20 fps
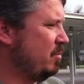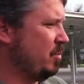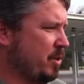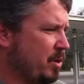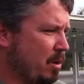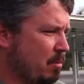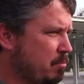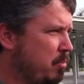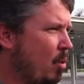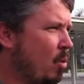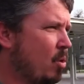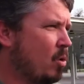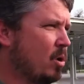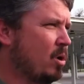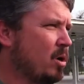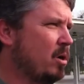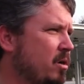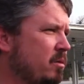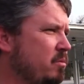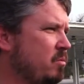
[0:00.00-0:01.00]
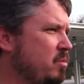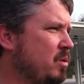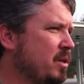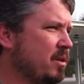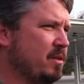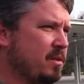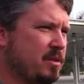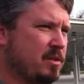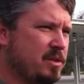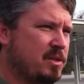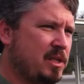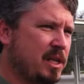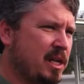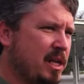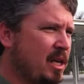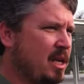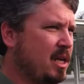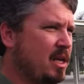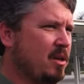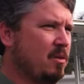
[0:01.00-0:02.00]
with our board, with the
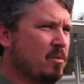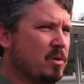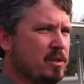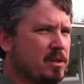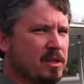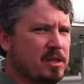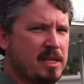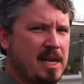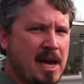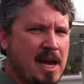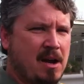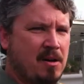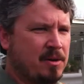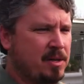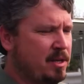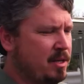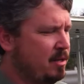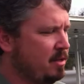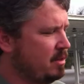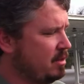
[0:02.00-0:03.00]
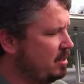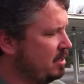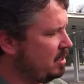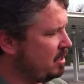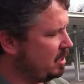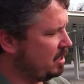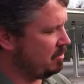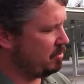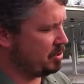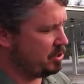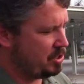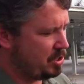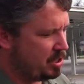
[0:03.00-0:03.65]
city, with the county. Oh, it was